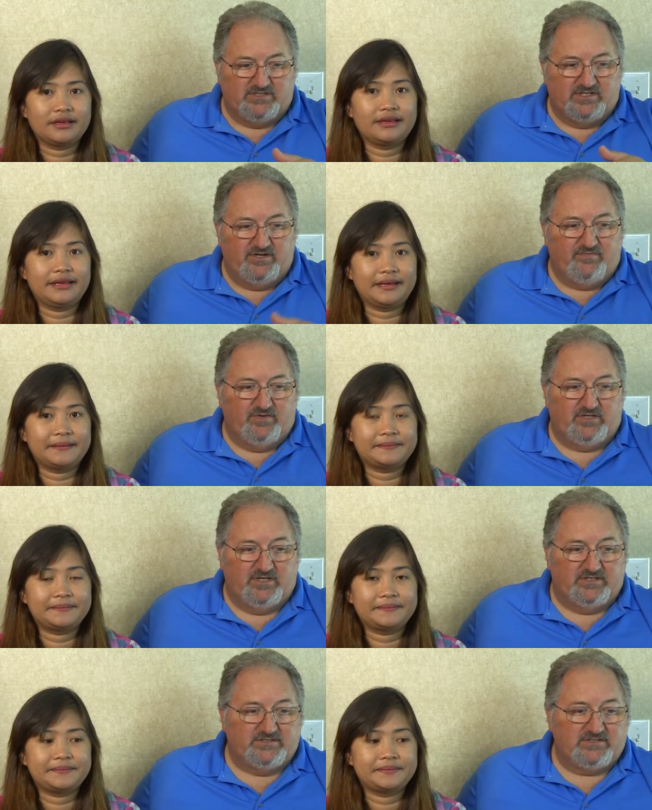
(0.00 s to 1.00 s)
Speaker 1: of the different
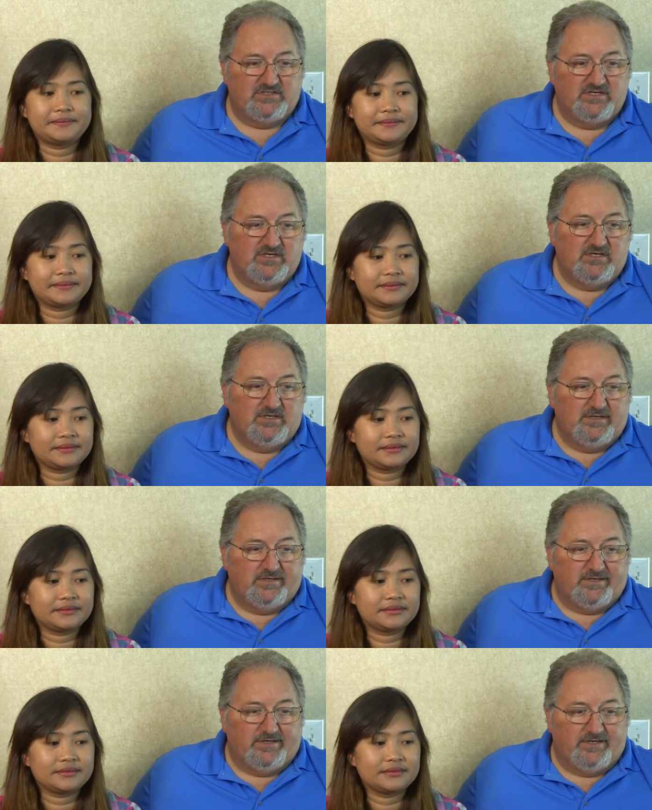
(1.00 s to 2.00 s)
things.
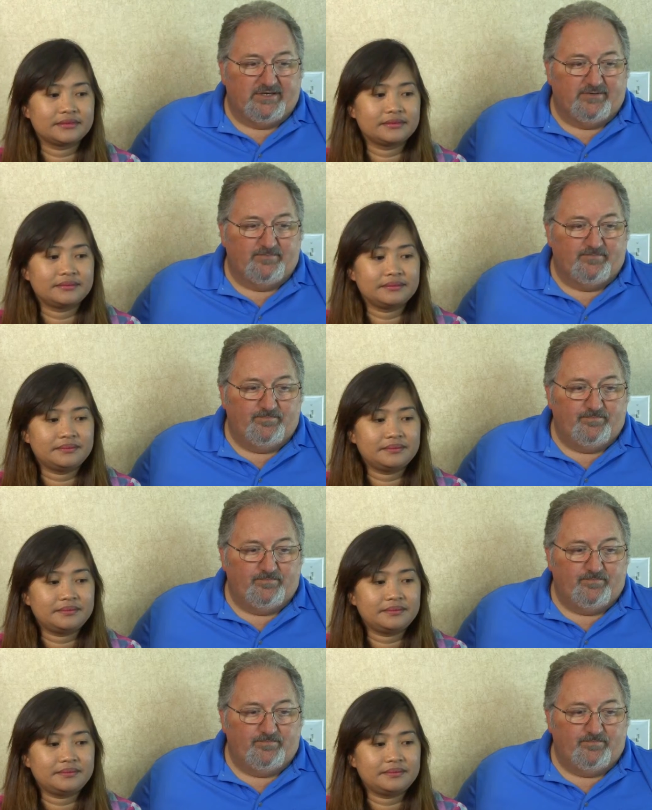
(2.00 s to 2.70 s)
Um,